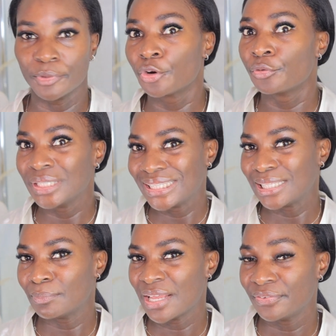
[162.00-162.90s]
not
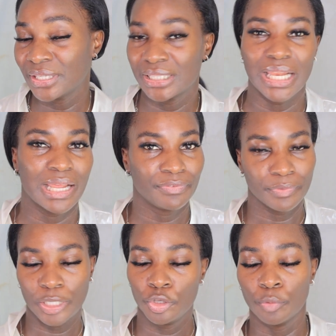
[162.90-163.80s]
rinsing my face, and I've
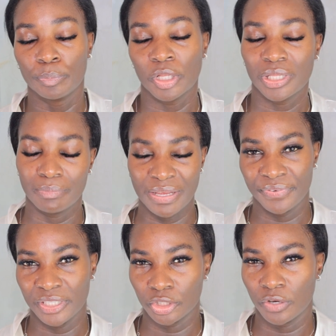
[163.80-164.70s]
blotted my
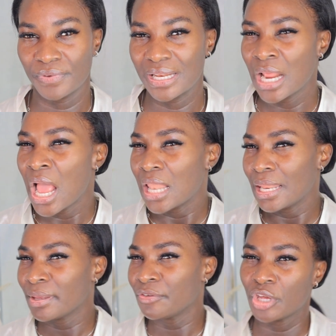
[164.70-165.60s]
face off. And
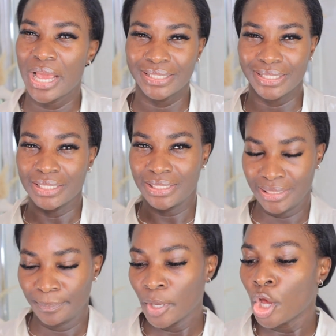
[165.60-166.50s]
let me give you guys a
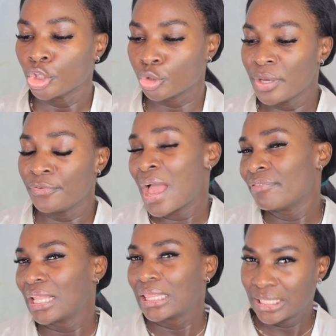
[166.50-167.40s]
tip. So if you have
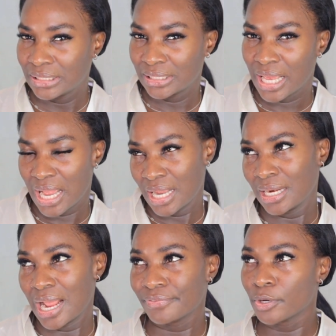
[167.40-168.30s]
a cleanser and
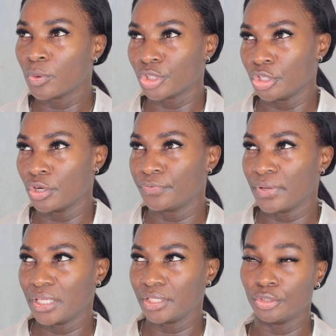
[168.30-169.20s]
after washing your
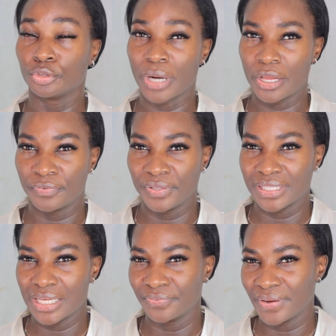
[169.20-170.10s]
face you dry your face
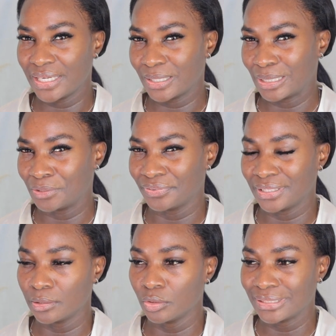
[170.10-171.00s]
and you find out that your
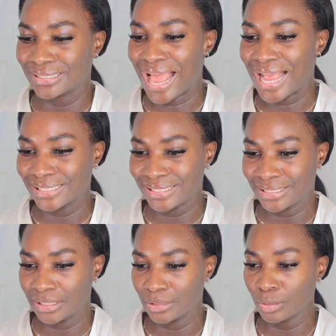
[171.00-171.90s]
face looks ashy,